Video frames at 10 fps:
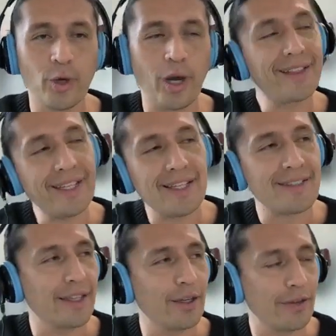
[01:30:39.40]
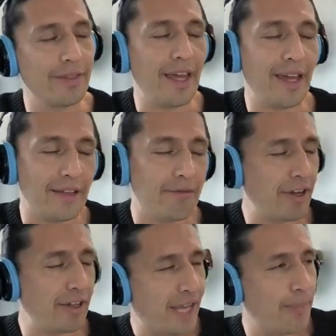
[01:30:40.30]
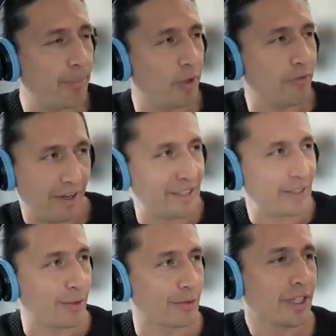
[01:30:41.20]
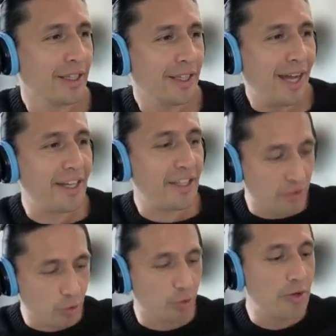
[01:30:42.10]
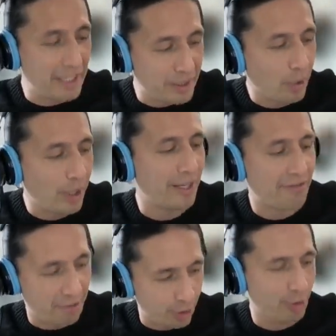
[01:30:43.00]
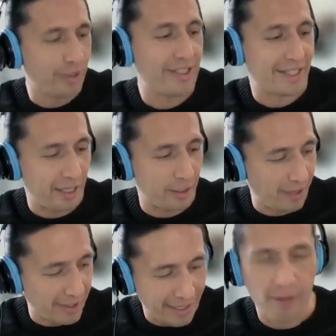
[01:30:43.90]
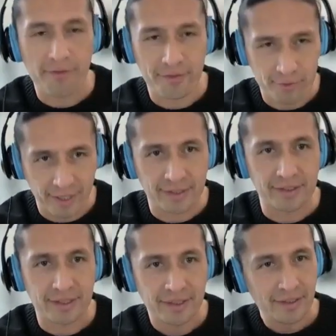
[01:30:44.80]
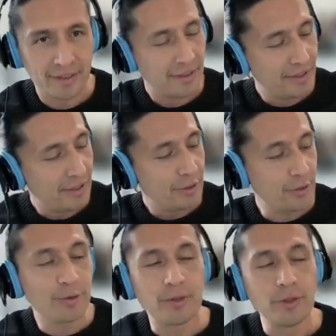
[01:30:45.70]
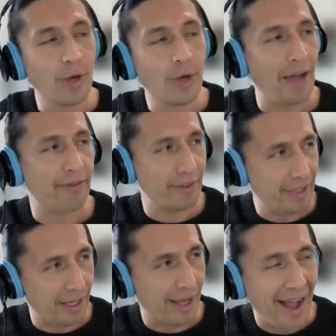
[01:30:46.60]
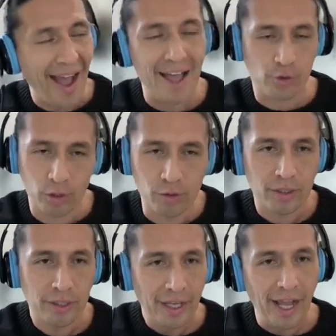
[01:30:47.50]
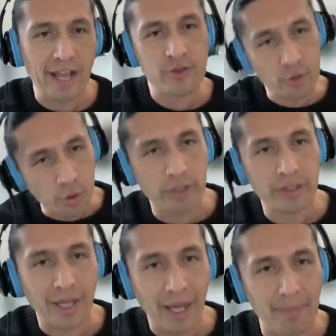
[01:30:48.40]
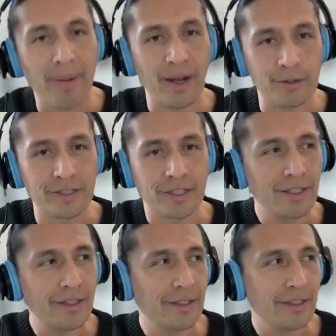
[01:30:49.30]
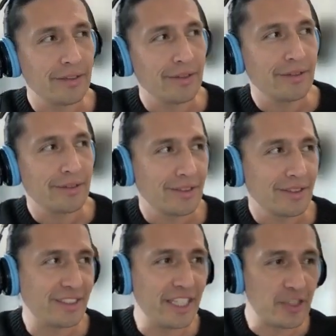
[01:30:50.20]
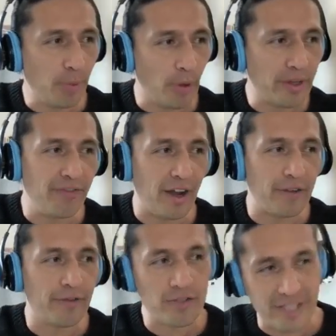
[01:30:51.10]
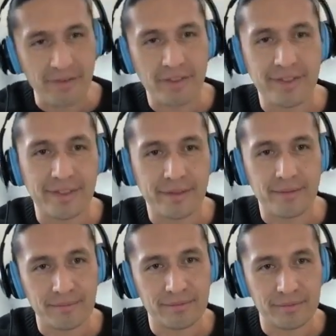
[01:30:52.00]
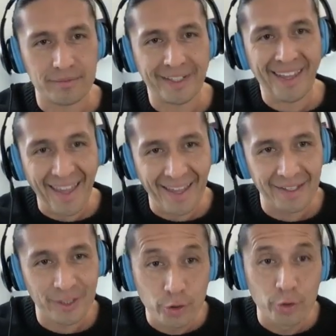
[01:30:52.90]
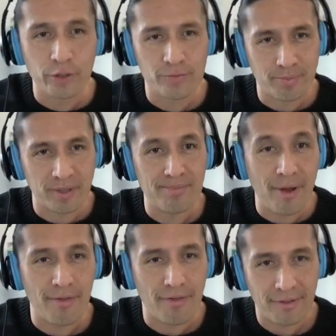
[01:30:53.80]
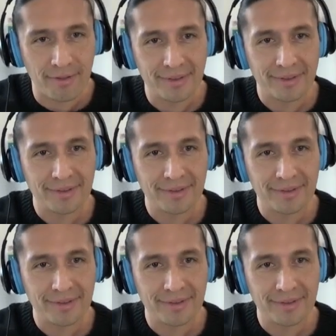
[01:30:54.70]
You at least the other day I read a couple of articles, and if you really want to follow this kind of like health trend, you have a household has to earn about 6.5 or 7K euros per month.